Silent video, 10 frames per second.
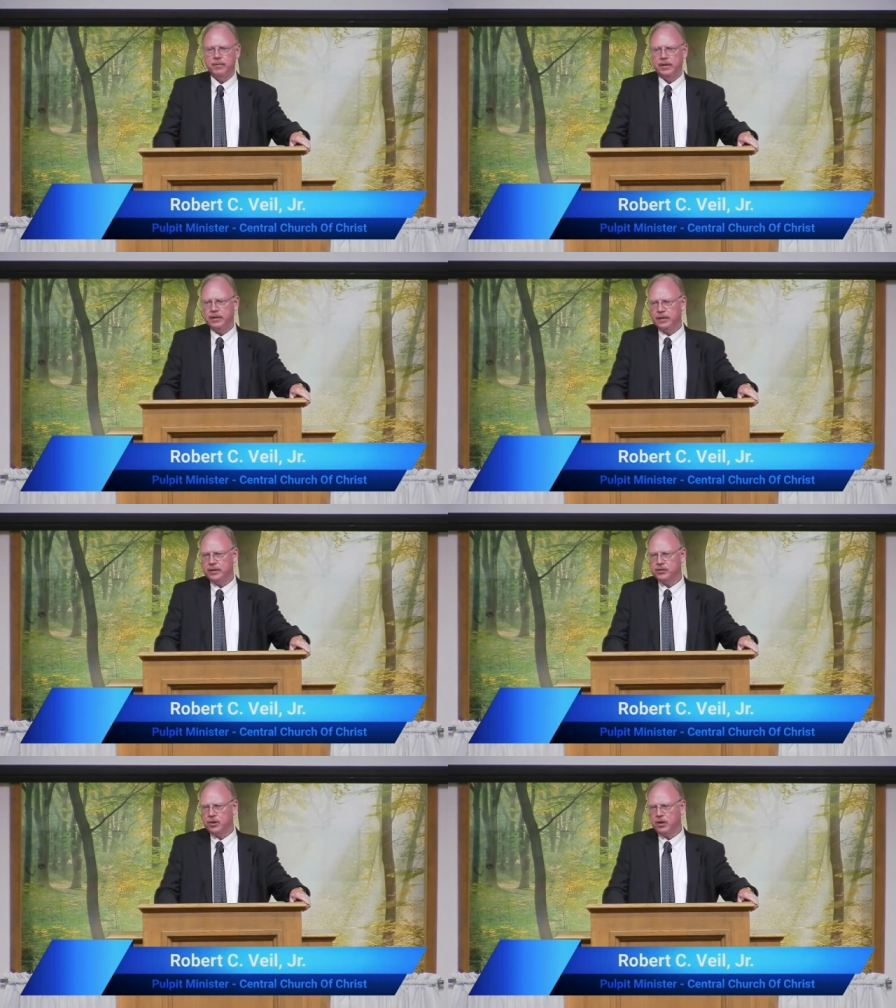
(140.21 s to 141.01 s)
but
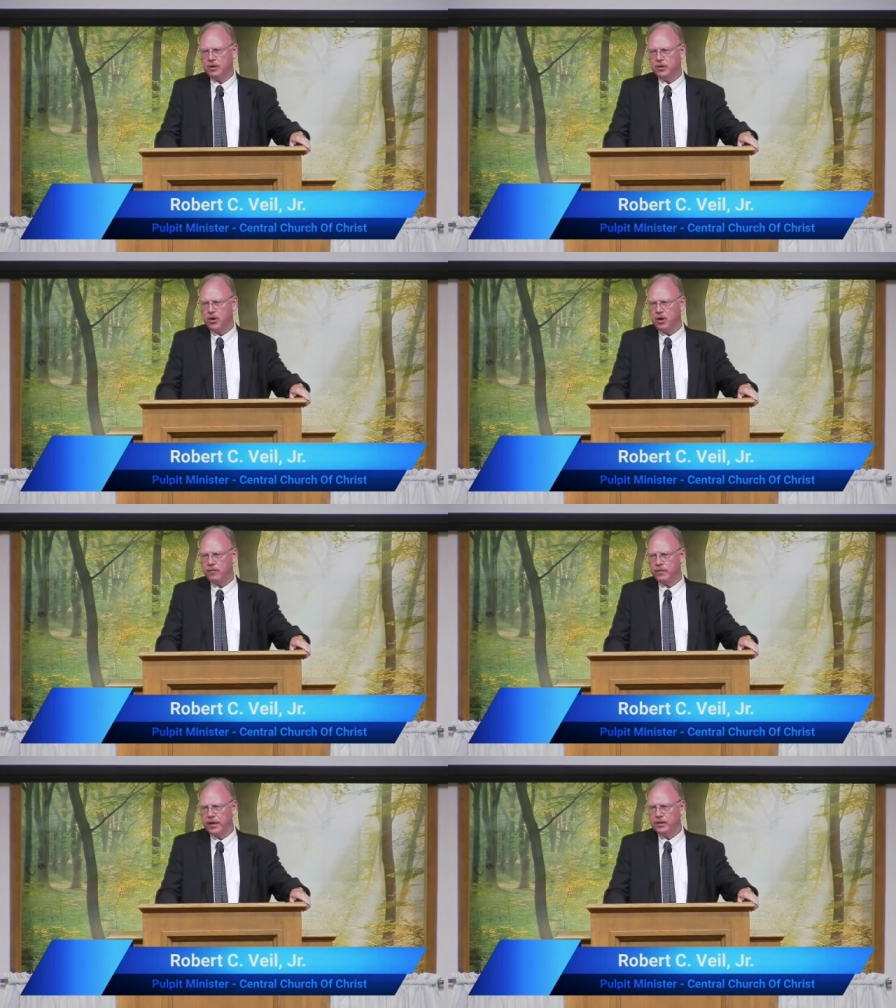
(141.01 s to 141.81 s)
it's on and
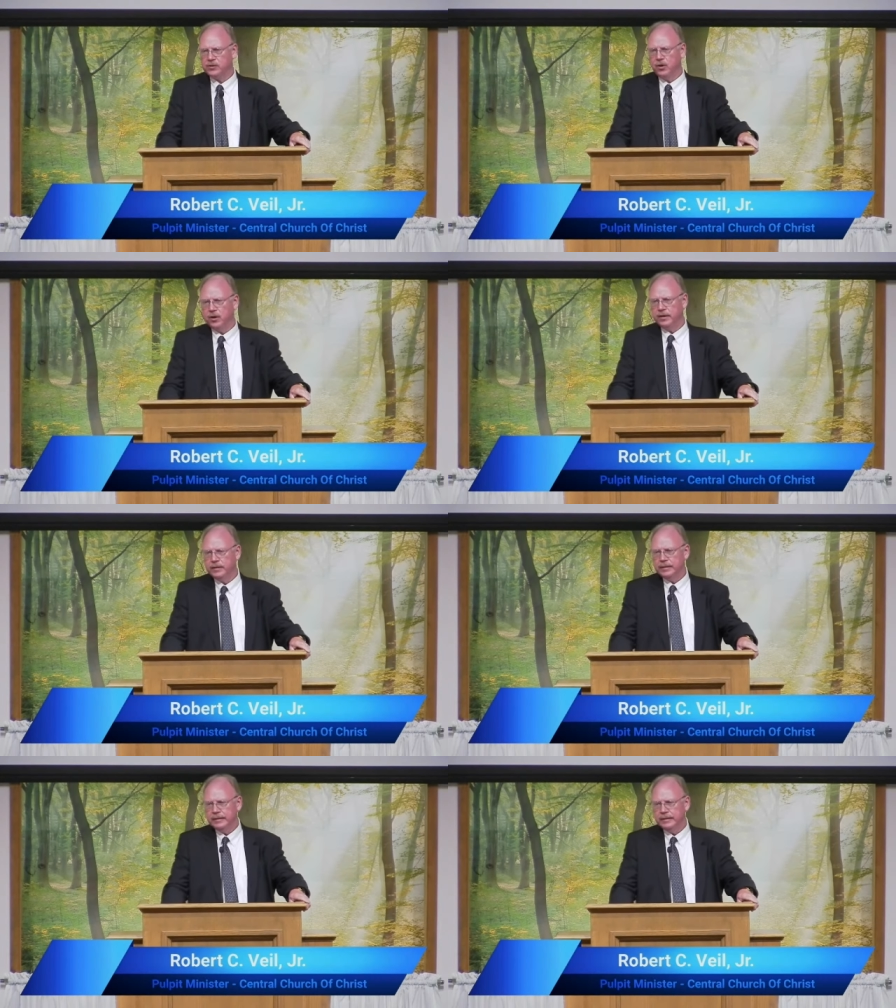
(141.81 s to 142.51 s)
off. Now it's on.